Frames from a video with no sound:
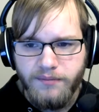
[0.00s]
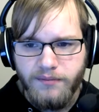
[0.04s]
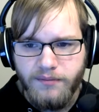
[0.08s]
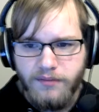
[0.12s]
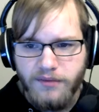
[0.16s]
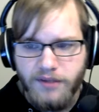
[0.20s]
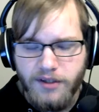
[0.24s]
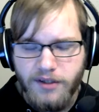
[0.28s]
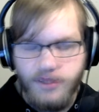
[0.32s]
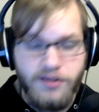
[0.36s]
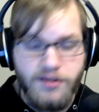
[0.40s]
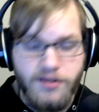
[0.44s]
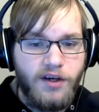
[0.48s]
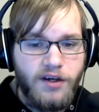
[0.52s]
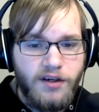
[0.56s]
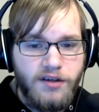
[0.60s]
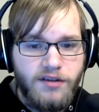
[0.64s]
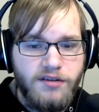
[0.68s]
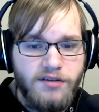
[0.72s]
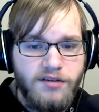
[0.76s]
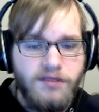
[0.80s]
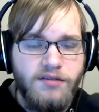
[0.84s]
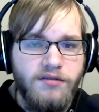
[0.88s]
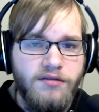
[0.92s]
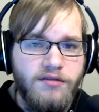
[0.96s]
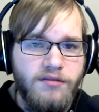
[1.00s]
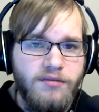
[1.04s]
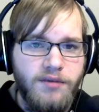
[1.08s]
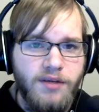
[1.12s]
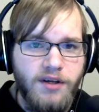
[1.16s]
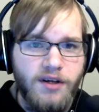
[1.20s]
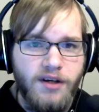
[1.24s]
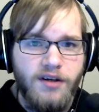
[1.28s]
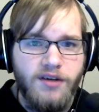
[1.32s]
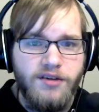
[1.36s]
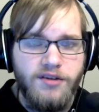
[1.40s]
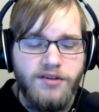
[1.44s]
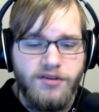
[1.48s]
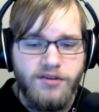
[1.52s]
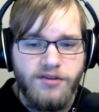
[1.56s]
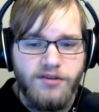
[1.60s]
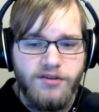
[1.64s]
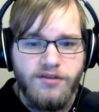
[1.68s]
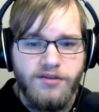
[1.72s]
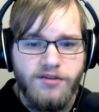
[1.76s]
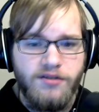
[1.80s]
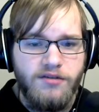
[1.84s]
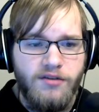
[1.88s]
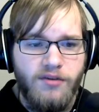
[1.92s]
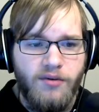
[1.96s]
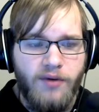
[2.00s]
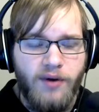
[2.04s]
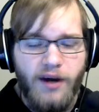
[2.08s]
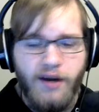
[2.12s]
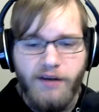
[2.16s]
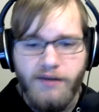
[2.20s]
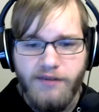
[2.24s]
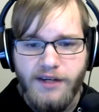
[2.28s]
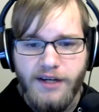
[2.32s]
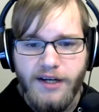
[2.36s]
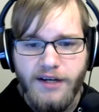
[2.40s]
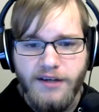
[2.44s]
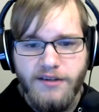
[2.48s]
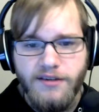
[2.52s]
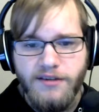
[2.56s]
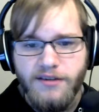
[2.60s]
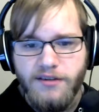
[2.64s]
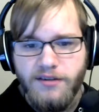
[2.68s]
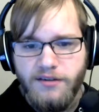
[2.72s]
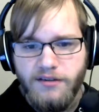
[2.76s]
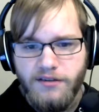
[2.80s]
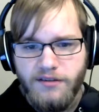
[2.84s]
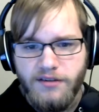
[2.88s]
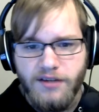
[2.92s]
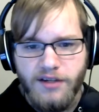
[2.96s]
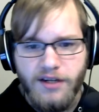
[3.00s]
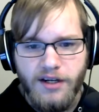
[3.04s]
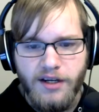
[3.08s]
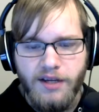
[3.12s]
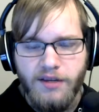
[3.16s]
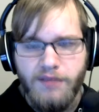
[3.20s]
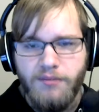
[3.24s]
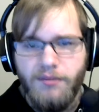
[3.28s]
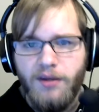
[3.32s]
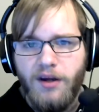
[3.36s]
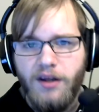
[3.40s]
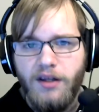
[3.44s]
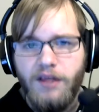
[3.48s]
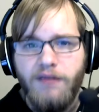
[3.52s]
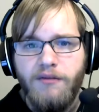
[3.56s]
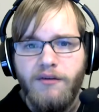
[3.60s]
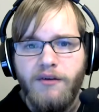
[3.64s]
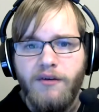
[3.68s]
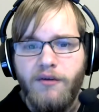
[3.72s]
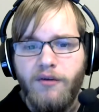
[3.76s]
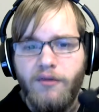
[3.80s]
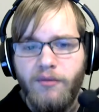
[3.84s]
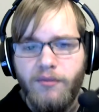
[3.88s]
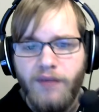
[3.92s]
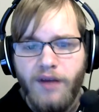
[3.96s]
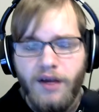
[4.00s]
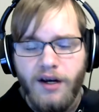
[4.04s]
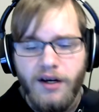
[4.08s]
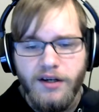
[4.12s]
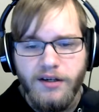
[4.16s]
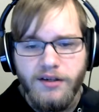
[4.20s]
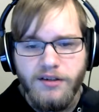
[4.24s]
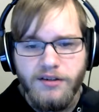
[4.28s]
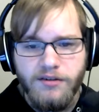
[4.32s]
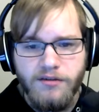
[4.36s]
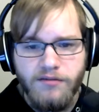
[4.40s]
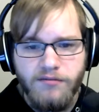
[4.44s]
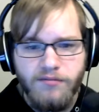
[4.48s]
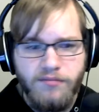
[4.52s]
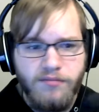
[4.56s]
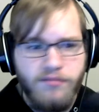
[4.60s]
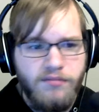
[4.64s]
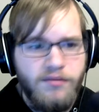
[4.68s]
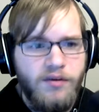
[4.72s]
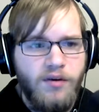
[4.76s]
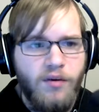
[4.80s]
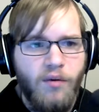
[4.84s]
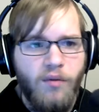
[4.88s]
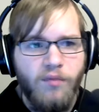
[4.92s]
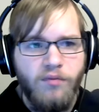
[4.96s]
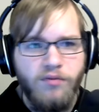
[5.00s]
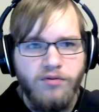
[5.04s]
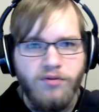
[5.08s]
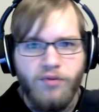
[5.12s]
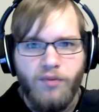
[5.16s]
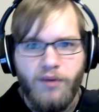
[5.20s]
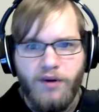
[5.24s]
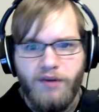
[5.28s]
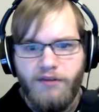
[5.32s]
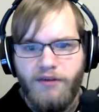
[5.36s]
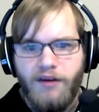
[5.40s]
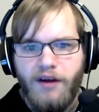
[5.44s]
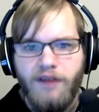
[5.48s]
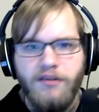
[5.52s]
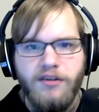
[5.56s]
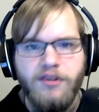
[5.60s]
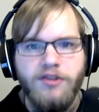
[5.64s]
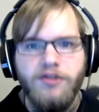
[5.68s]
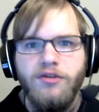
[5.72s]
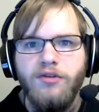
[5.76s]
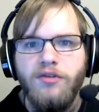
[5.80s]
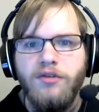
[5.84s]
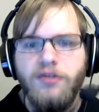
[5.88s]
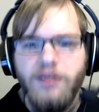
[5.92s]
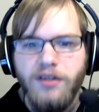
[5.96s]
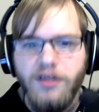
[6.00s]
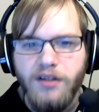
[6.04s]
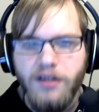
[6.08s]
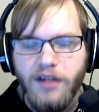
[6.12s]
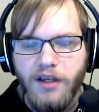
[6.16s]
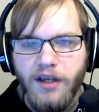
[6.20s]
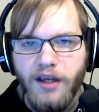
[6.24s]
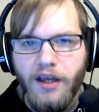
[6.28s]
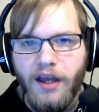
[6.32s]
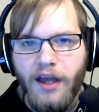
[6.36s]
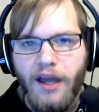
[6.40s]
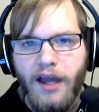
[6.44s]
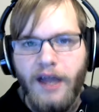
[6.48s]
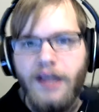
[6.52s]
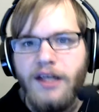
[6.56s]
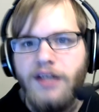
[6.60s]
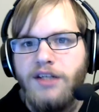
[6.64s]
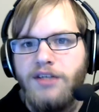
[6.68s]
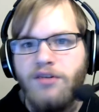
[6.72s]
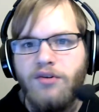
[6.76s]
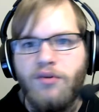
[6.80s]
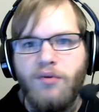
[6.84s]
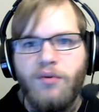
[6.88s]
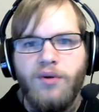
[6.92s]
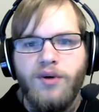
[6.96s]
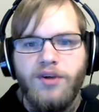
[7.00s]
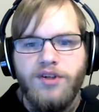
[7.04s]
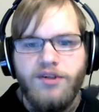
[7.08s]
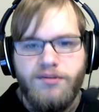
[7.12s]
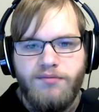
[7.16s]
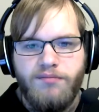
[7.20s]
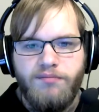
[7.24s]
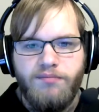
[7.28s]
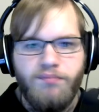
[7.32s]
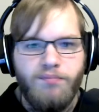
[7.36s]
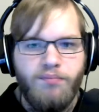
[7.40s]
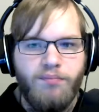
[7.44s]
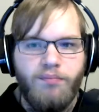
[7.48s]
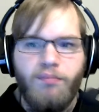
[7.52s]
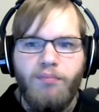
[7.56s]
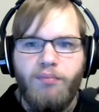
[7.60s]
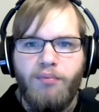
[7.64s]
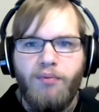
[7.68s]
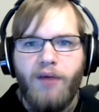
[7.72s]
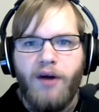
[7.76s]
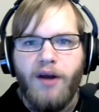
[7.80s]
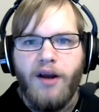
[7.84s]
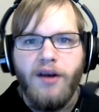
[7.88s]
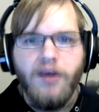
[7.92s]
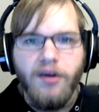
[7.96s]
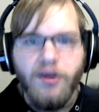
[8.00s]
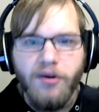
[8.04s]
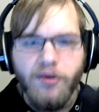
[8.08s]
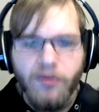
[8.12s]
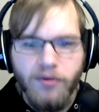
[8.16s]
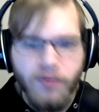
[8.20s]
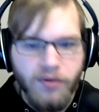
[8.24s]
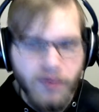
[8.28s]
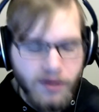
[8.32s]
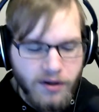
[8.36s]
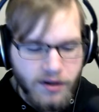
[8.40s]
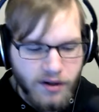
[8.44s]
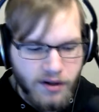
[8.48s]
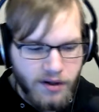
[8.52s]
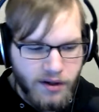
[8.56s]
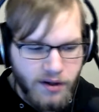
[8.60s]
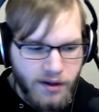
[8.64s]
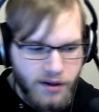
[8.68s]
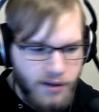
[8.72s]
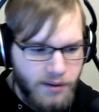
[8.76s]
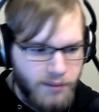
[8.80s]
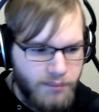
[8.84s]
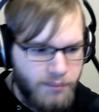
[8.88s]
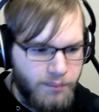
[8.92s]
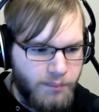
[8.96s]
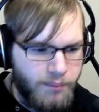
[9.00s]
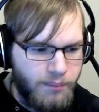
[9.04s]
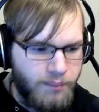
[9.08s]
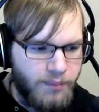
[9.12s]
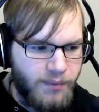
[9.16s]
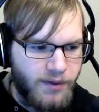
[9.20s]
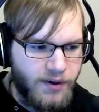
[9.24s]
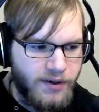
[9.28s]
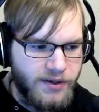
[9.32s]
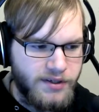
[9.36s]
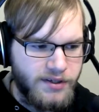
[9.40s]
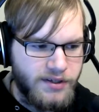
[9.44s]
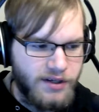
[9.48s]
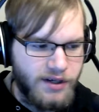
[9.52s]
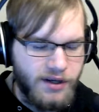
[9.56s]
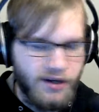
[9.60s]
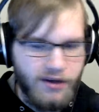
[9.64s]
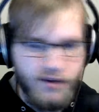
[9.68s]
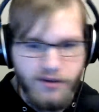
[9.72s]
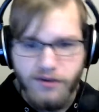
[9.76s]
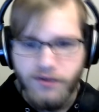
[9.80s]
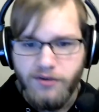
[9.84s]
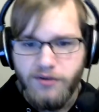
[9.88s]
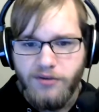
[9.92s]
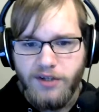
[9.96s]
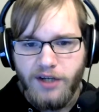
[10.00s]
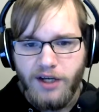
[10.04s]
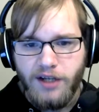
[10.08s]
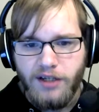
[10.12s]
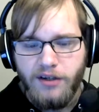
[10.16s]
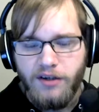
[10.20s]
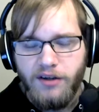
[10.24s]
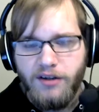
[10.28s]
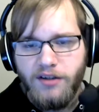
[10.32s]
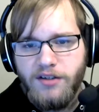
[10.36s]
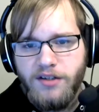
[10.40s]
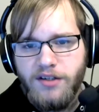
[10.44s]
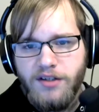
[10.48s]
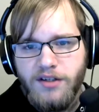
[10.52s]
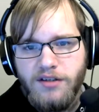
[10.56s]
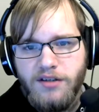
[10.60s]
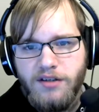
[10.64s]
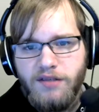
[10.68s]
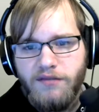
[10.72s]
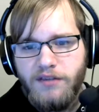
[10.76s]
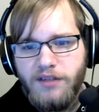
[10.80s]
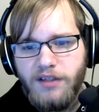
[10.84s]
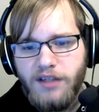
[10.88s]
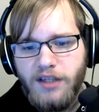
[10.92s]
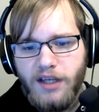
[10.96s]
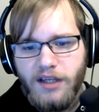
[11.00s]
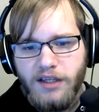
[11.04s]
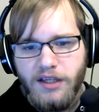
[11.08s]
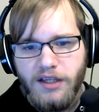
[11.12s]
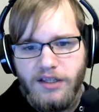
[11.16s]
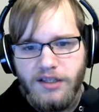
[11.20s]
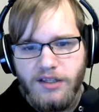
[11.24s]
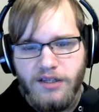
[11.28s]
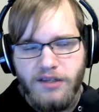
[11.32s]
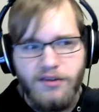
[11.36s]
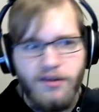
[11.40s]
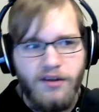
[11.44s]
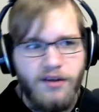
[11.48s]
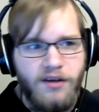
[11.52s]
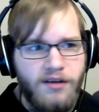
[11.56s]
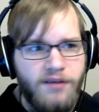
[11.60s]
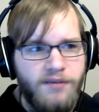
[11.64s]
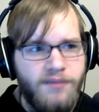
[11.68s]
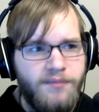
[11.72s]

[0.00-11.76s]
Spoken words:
It sucks because I have a NES sitting in my living room that is, 25 years old, and it still works brand new. But the new technology and stuff like that, that's the thing.